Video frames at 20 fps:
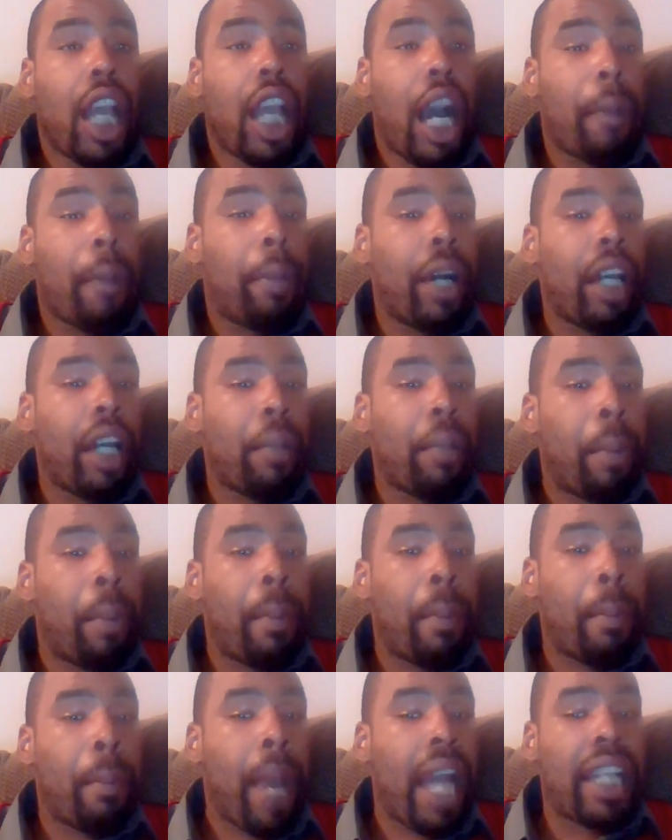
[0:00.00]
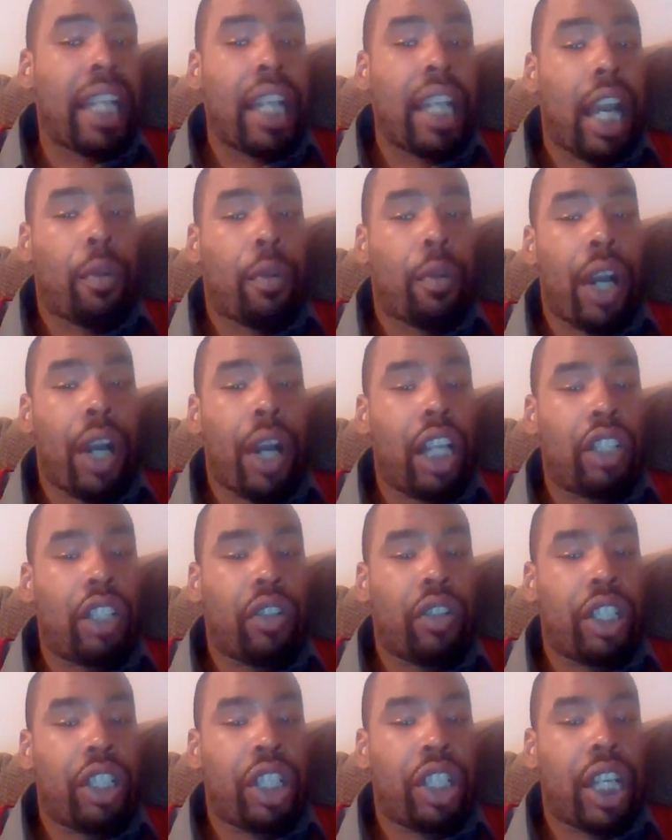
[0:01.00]
But my knock with Andre
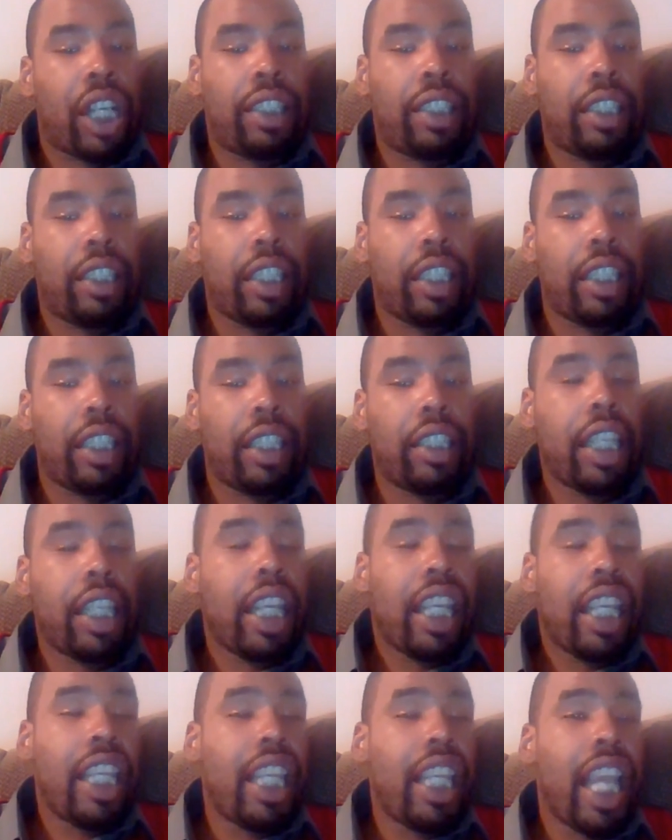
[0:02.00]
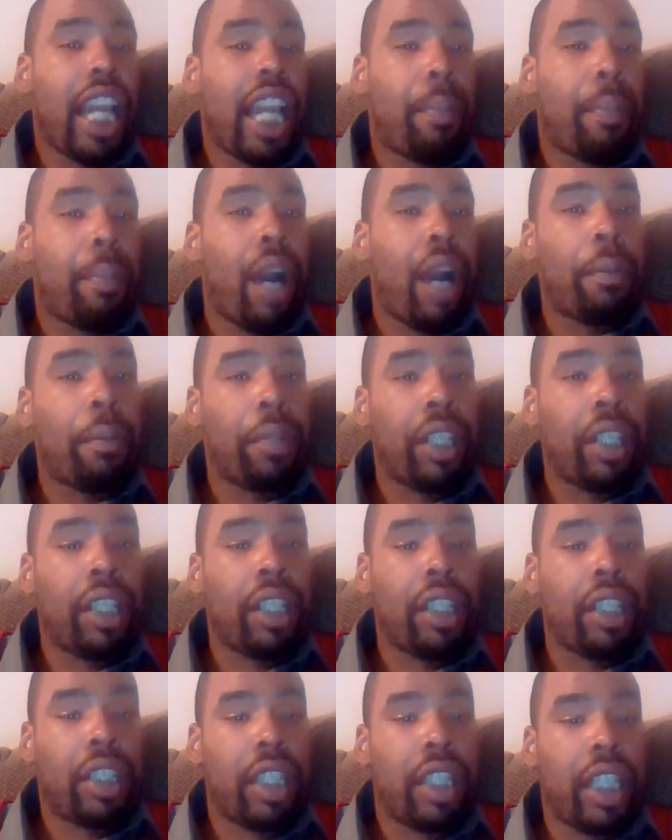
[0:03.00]
Johnson is he had a problem getting
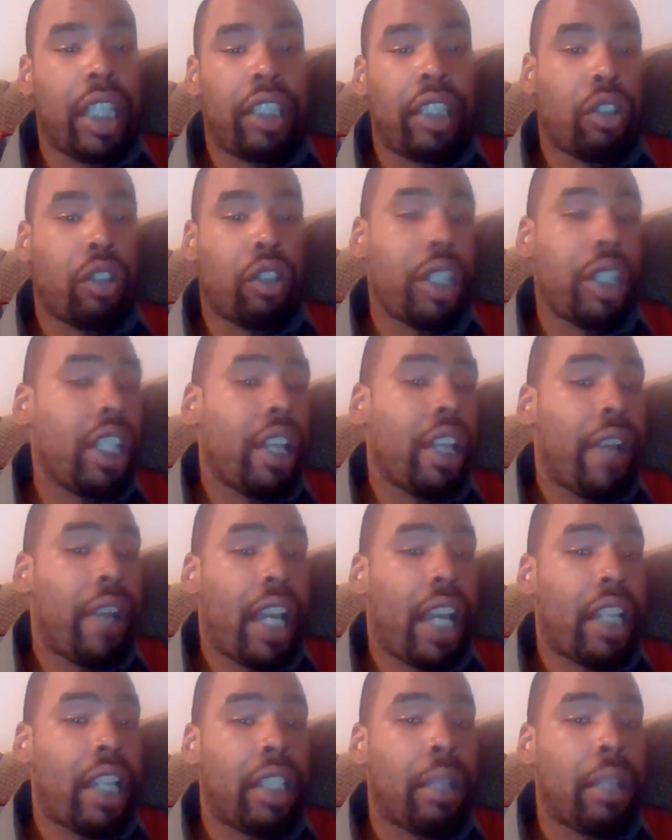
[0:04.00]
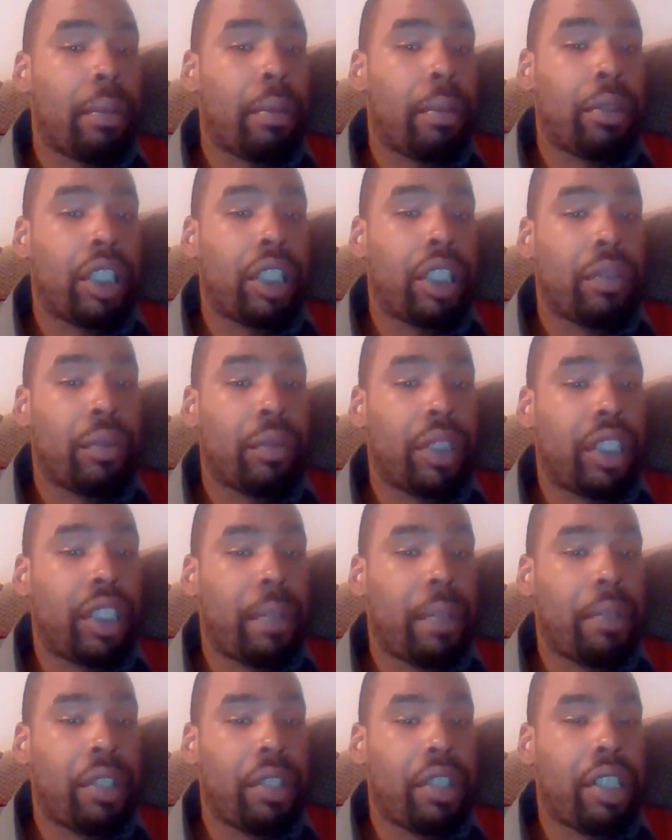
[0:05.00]
into the end zone. He never had a double-digit
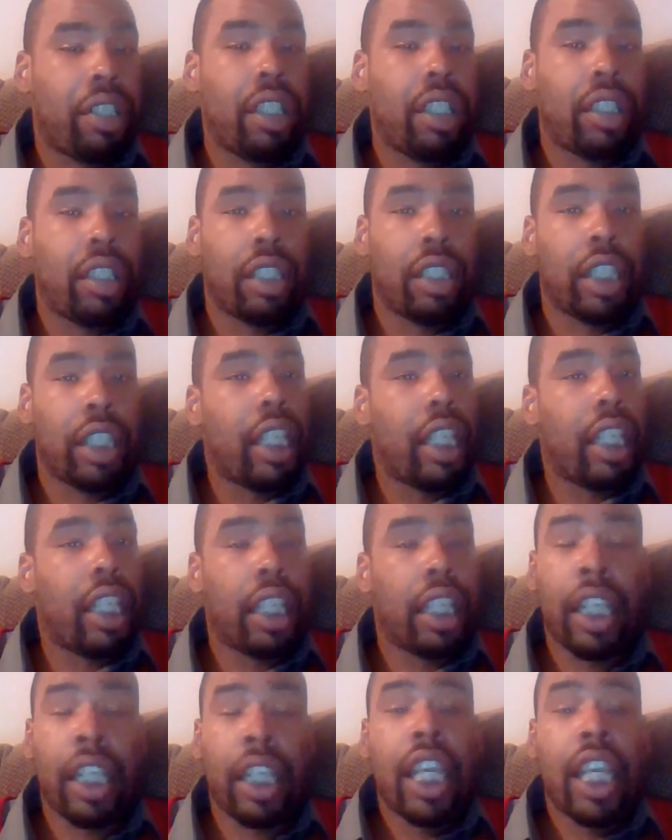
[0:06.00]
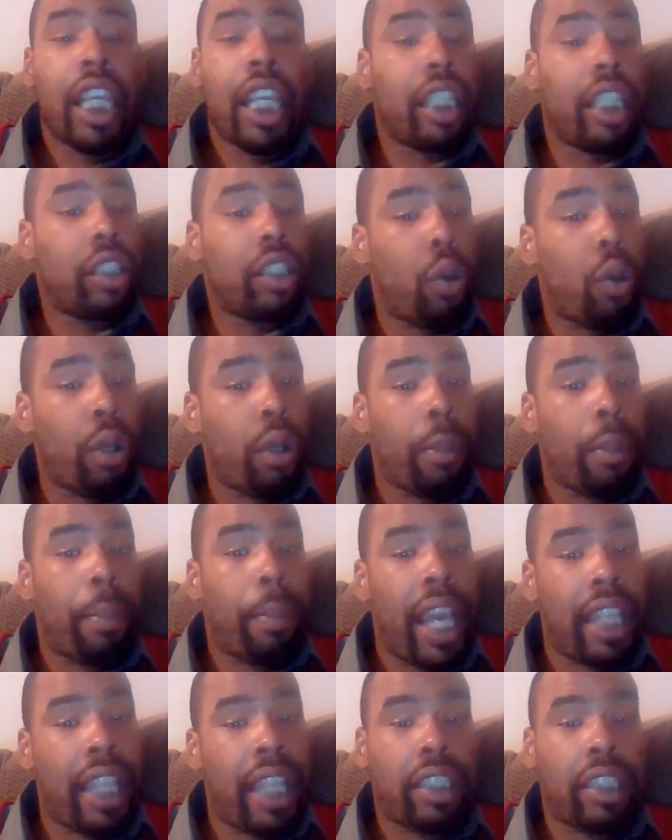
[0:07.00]
reception season. Again, his
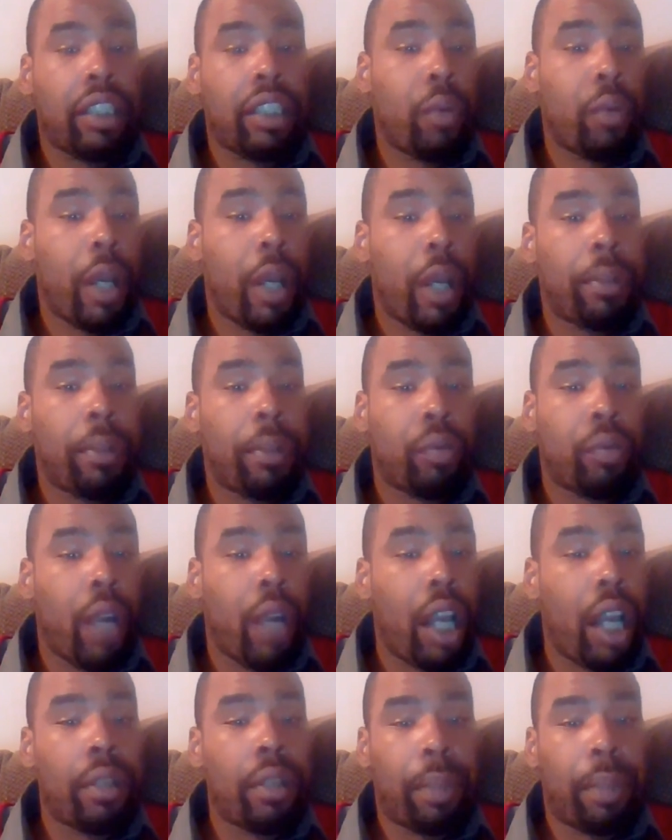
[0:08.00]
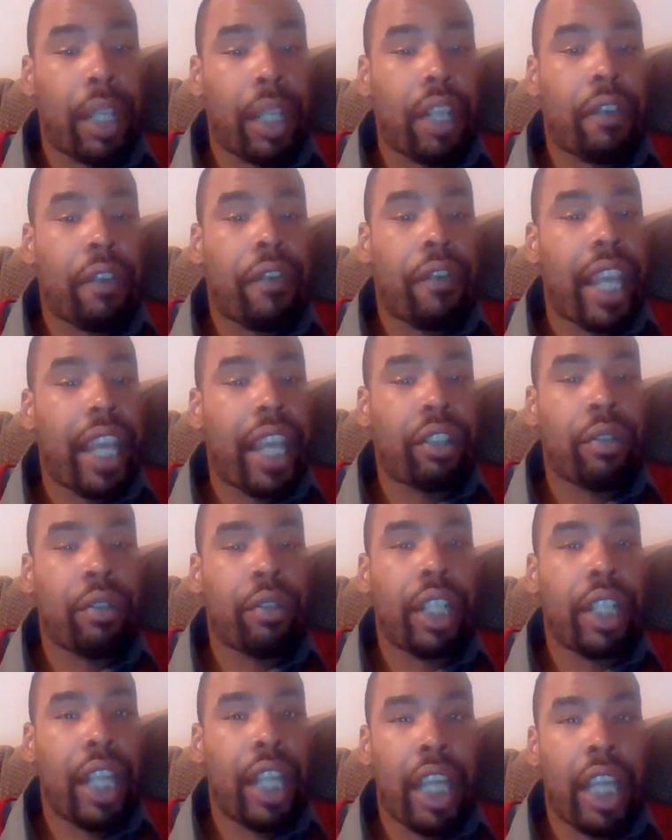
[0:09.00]
quarterbacks and the weapons around him played a factor in
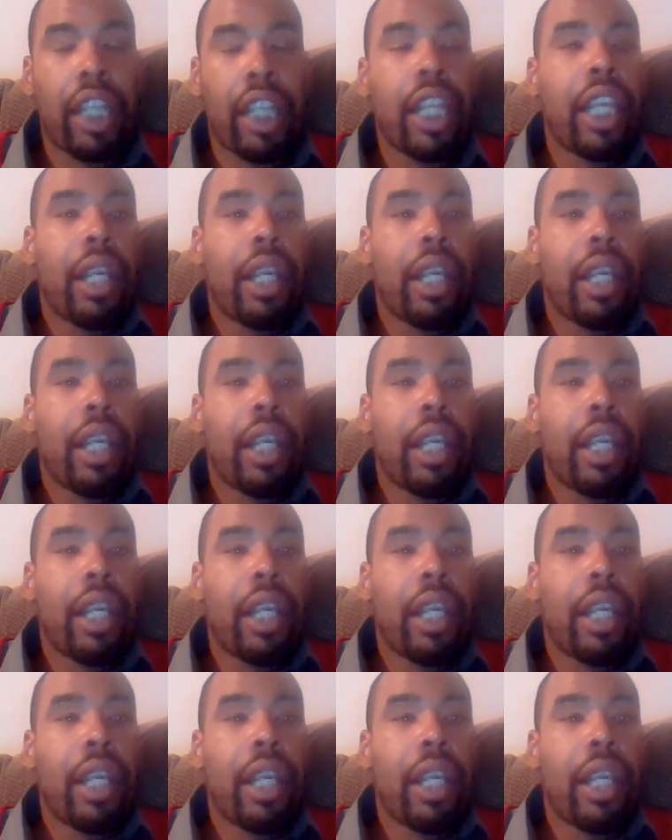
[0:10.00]
that.